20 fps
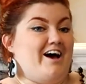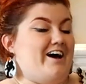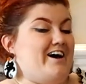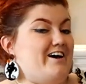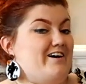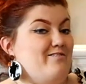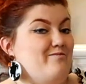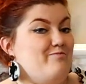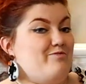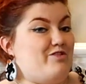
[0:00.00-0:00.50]

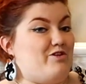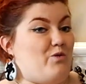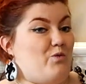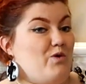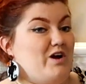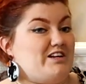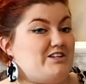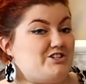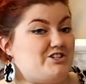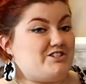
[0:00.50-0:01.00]
the
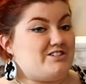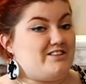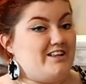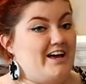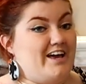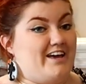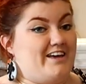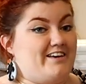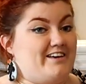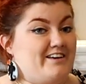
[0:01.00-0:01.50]
witch
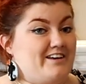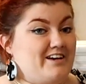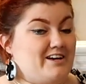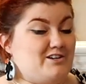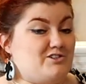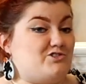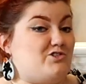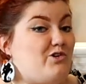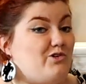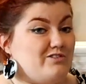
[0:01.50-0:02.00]
like
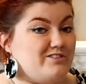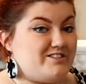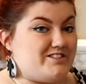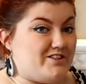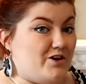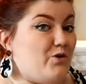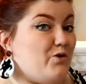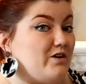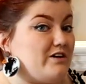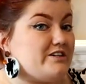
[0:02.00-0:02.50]
controls
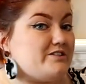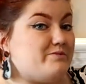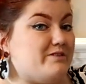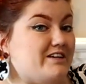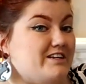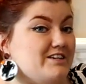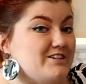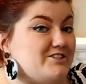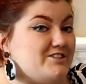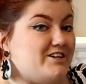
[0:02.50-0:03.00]
the
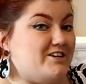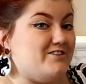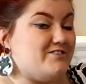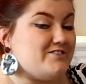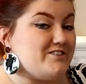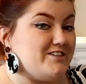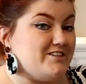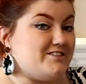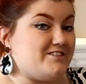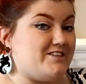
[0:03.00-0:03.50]
horseman as she
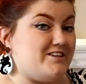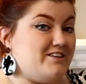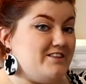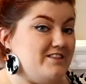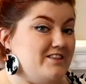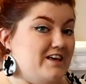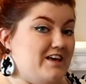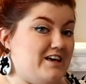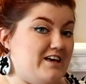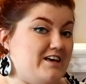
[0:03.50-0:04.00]
uses
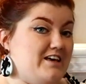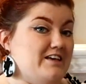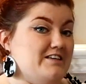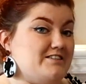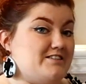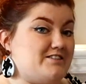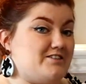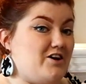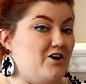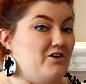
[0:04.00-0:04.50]

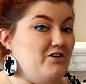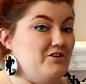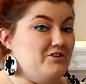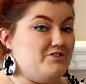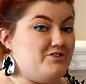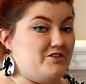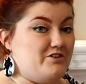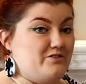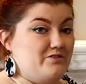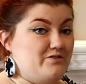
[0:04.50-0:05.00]
his skull
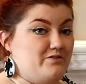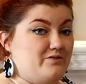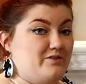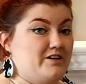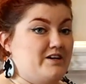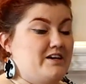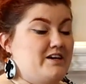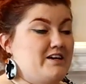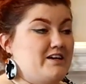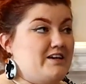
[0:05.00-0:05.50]
to
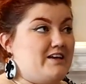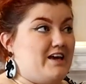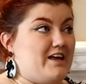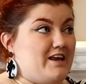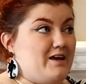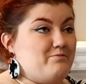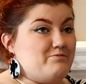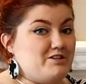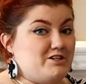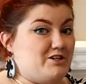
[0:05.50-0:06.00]

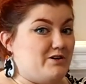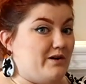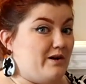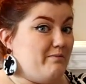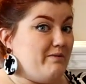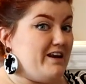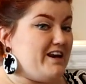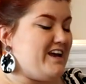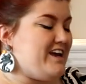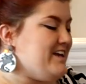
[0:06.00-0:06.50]
get him to do
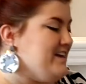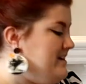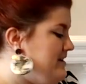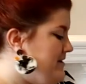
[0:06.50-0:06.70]
her bidding.